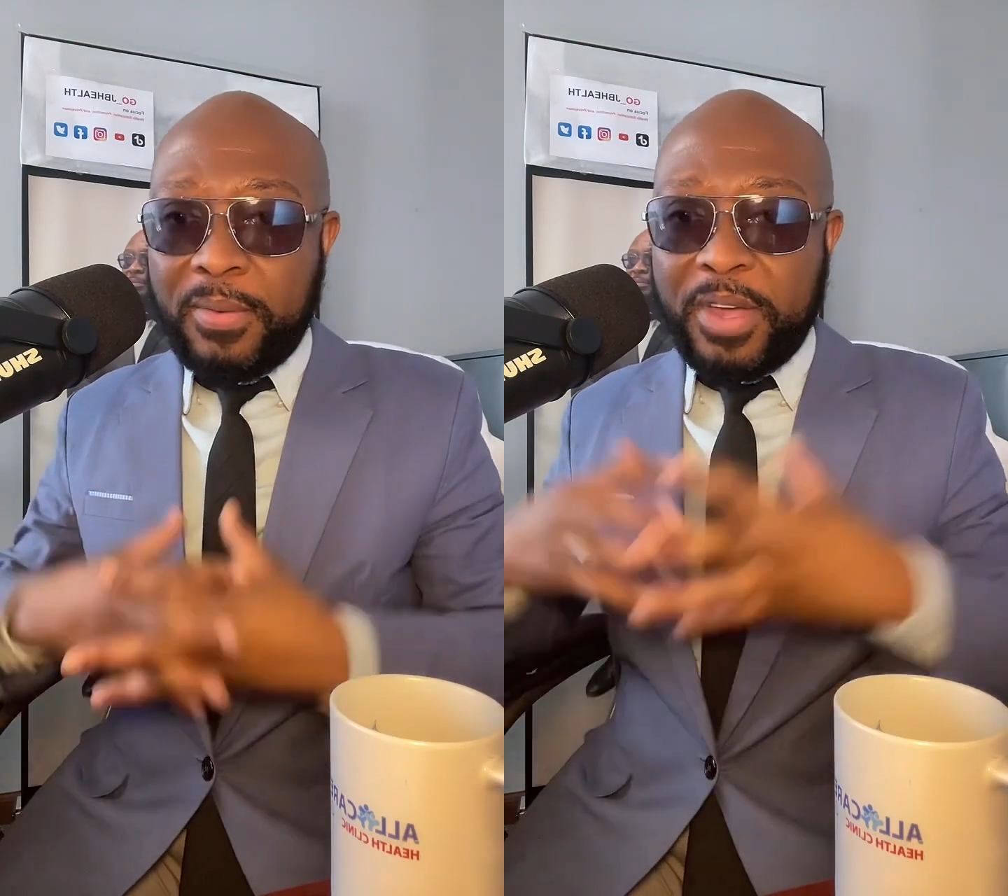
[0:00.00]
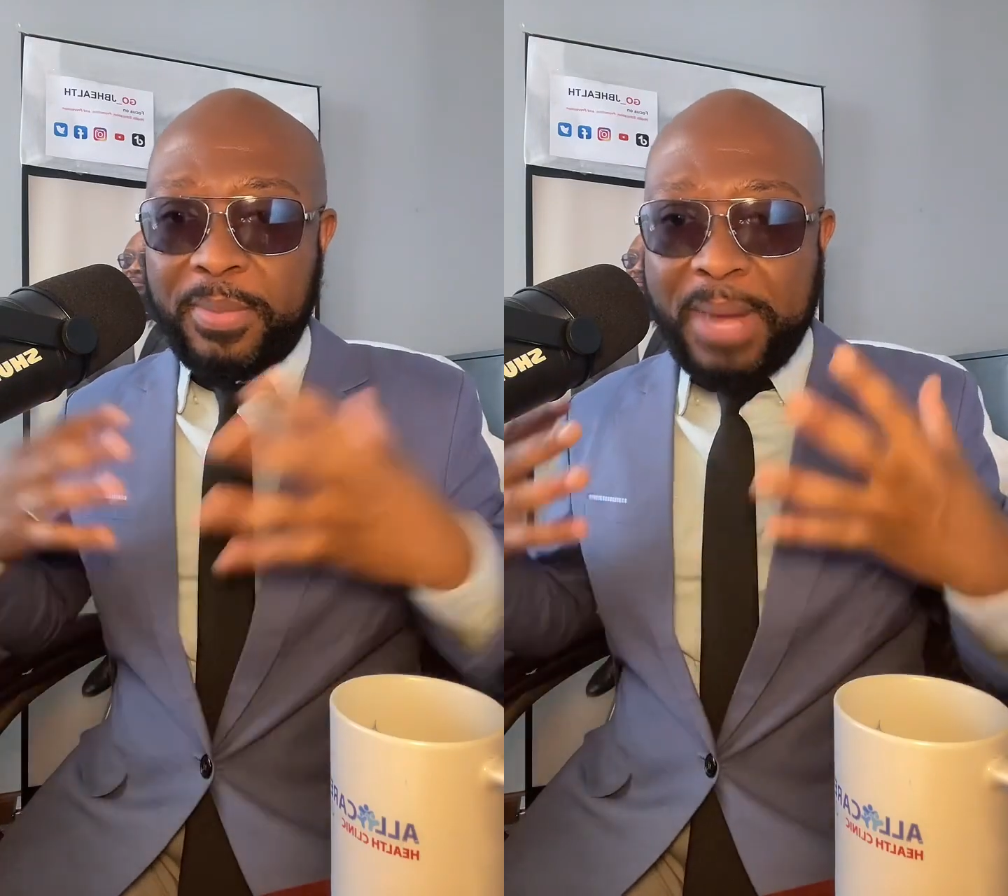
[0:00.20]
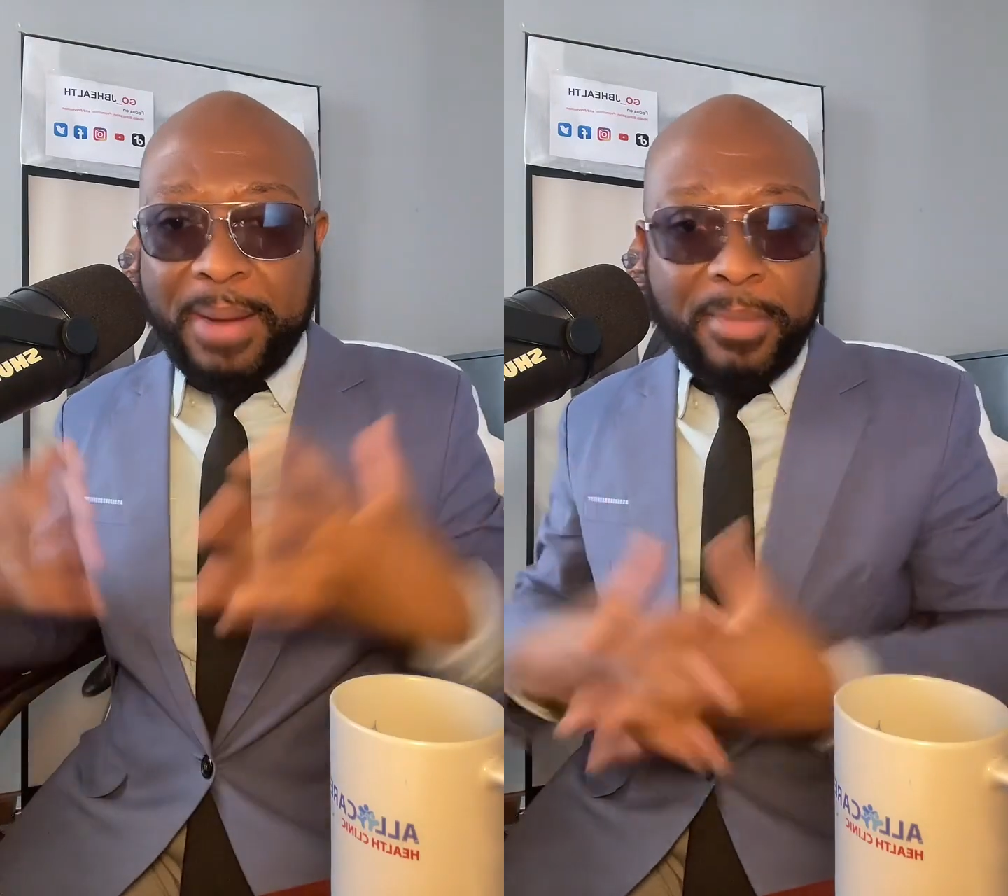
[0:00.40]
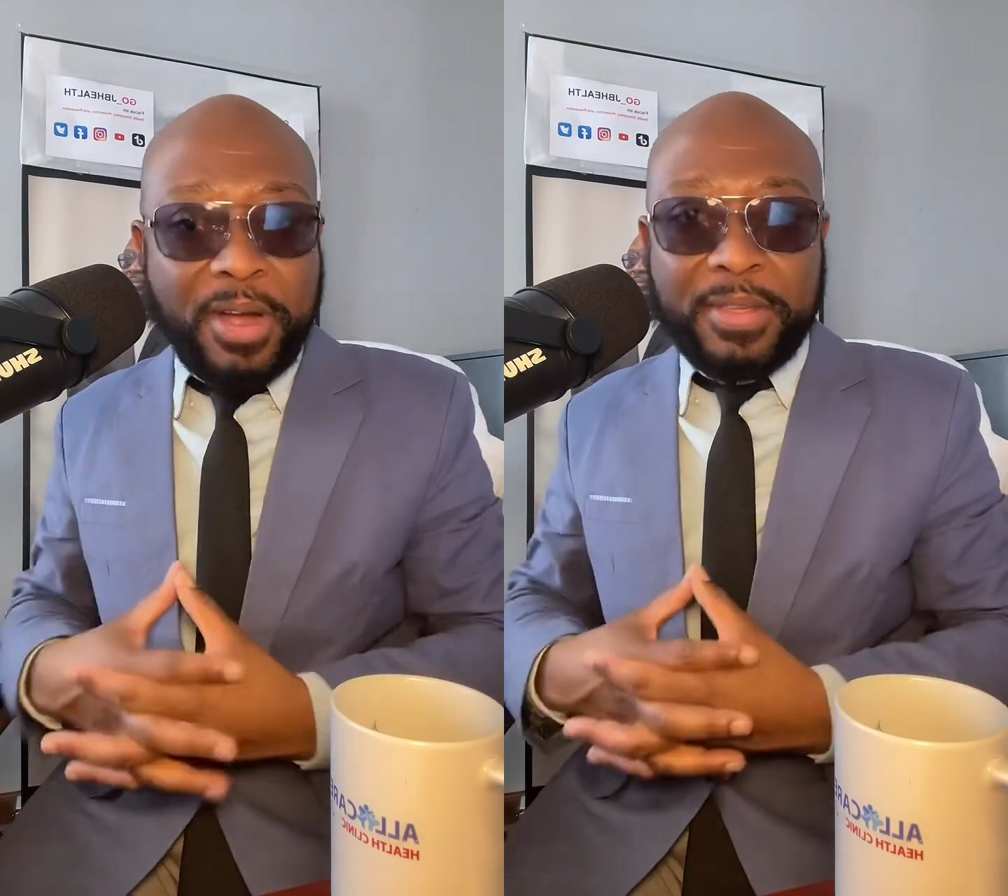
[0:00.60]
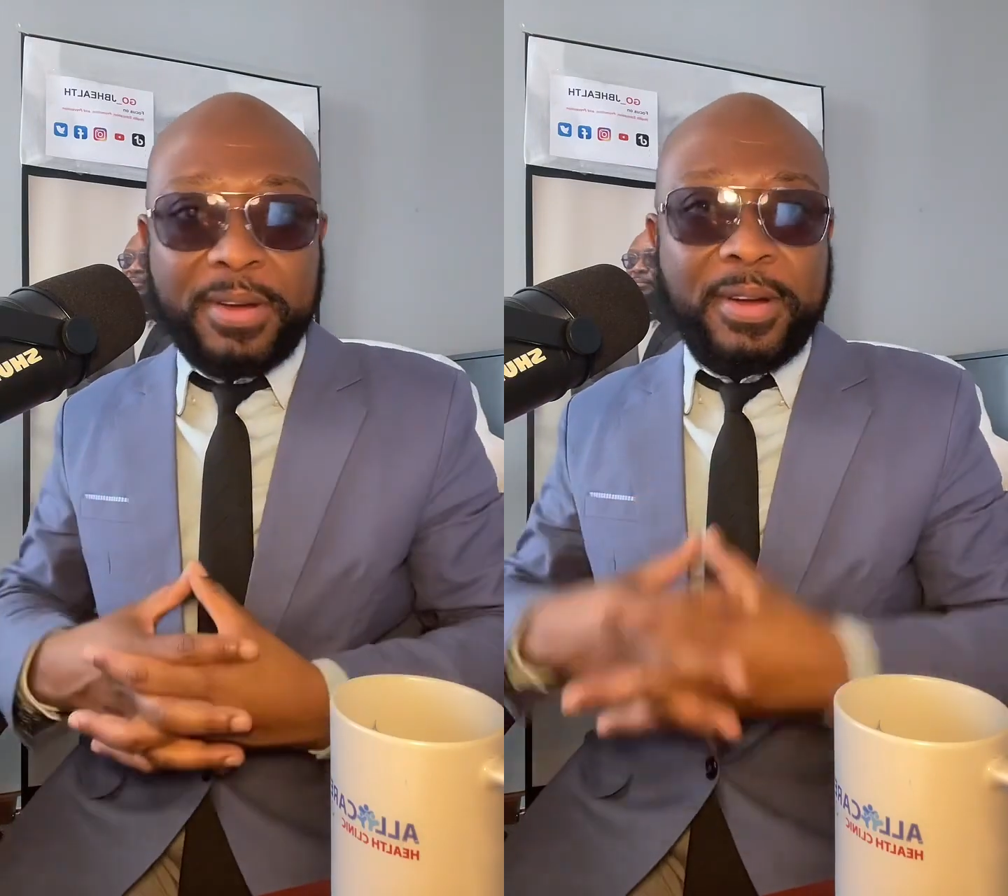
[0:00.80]
with my
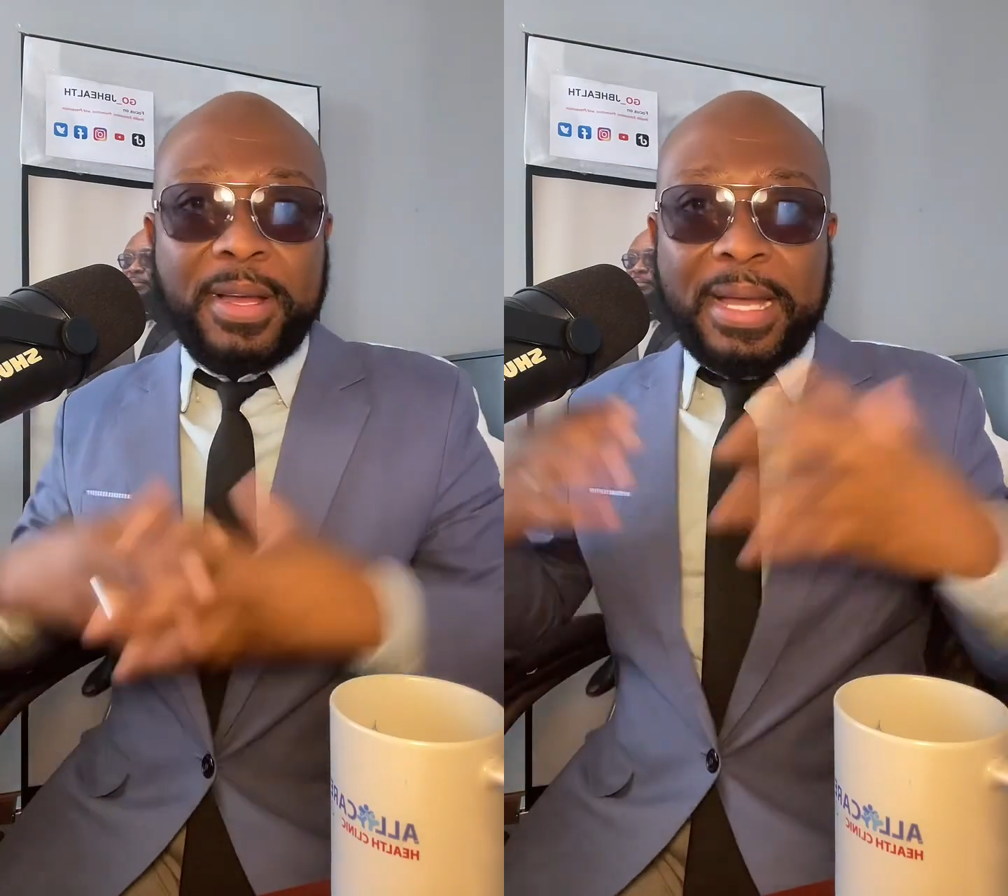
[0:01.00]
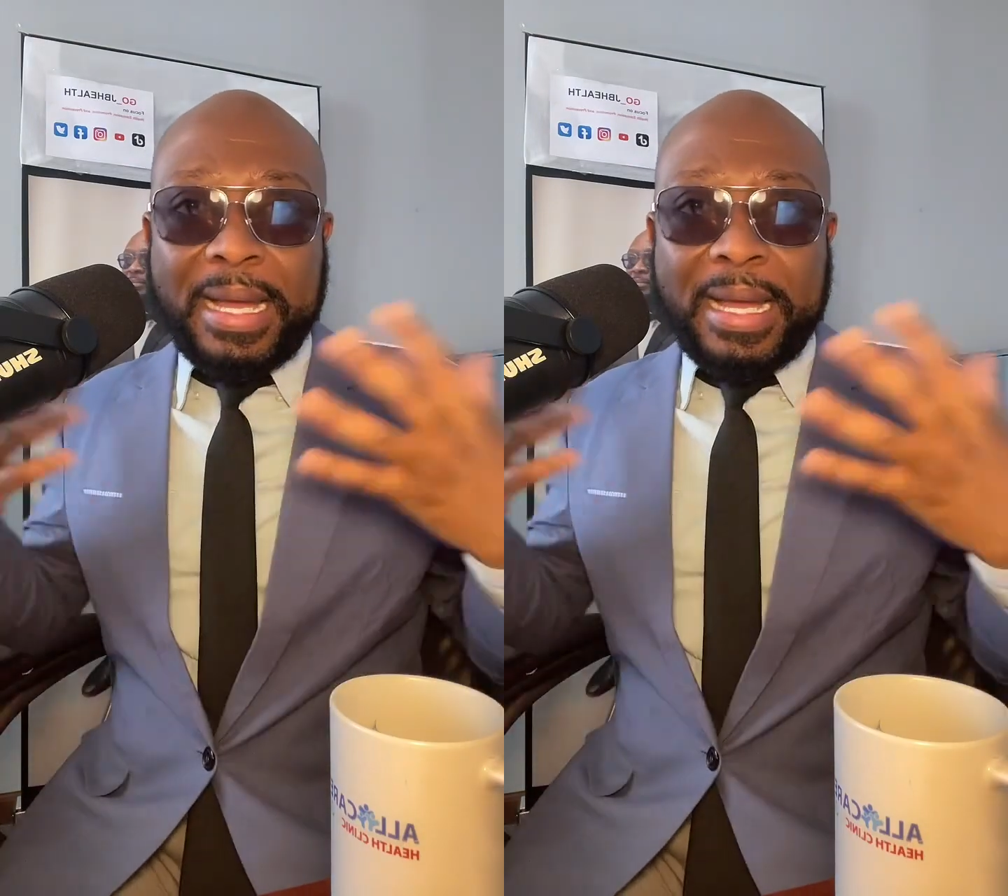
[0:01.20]
mother,